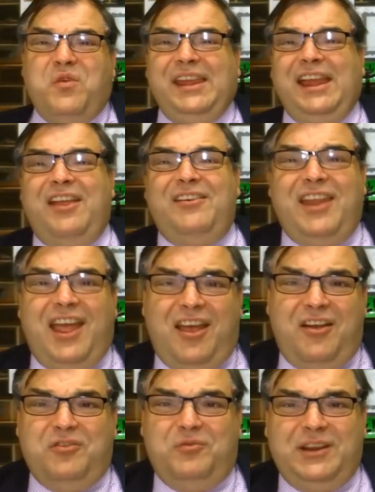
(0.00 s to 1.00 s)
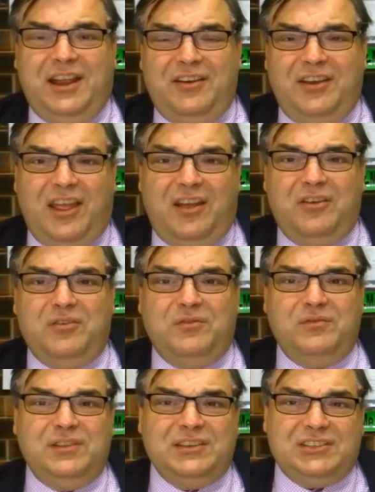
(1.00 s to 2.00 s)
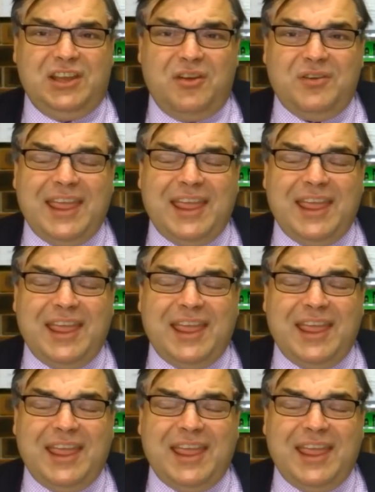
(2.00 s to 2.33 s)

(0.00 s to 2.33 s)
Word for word: We don't know. We don't know. There's no